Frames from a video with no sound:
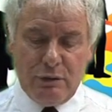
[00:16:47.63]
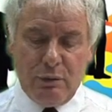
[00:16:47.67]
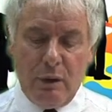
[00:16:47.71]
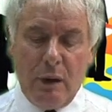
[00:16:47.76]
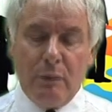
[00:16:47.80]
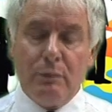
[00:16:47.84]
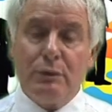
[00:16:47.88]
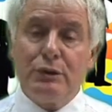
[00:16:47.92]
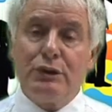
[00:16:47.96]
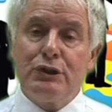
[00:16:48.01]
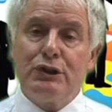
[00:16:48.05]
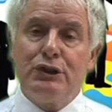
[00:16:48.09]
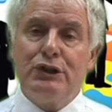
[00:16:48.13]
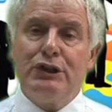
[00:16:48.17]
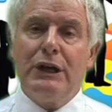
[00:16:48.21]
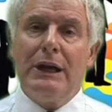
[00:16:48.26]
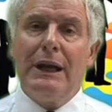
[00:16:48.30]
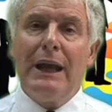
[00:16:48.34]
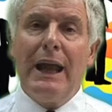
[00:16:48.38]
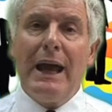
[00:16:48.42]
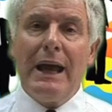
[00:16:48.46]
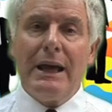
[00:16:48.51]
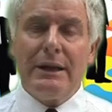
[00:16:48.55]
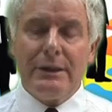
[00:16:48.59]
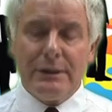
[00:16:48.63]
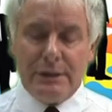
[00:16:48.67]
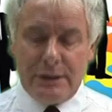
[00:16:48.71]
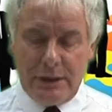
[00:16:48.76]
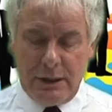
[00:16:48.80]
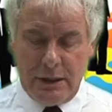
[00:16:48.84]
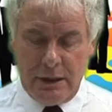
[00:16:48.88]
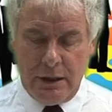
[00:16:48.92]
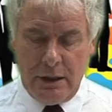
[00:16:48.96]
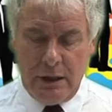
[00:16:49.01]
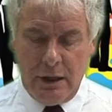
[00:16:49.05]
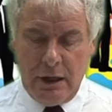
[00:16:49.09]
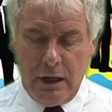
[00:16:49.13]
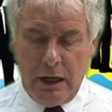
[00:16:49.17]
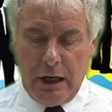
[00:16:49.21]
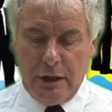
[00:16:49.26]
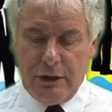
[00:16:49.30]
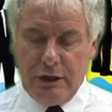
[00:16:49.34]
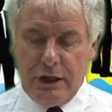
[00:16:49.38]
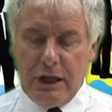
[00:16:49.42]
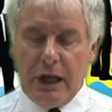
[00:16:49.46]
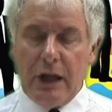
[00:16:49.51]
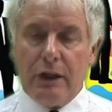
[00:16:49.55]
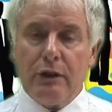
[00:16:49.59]
One was Gillette
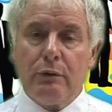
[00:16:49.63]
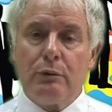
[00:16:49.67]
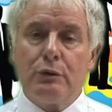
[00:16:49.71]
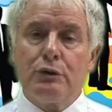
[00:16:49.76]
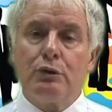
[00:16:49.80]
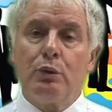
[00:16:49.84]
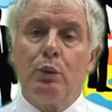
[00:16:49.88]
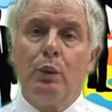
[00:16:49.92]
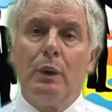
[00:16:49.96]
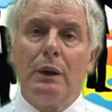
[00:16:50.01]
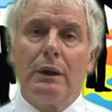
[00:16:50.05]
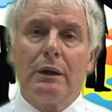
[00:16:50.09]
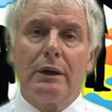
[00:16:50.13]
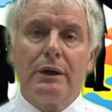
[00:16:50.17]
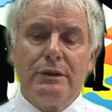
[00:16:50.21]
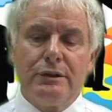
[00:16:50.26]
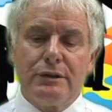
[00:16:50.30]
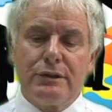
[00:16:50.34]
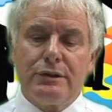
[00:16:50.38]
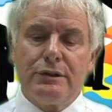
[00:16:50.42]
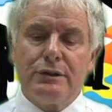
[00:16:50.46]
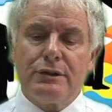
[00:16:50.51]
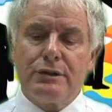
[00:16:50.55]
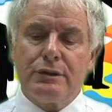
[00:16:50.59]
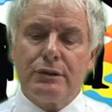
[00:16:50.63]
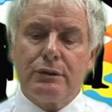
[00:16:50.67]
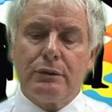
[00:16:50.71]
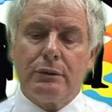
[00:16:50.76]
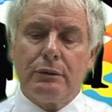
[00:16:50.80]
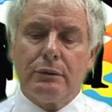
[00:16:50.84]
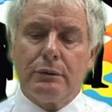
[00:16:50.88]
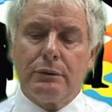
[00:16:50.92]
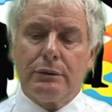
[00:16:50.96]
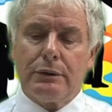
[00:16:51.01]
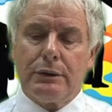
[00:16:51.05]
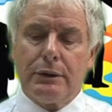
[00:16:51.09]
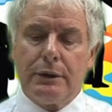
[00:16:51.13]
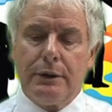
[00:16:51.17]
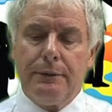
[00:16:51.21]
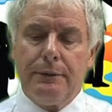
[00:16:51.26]
and the other was Wilkinson Sword.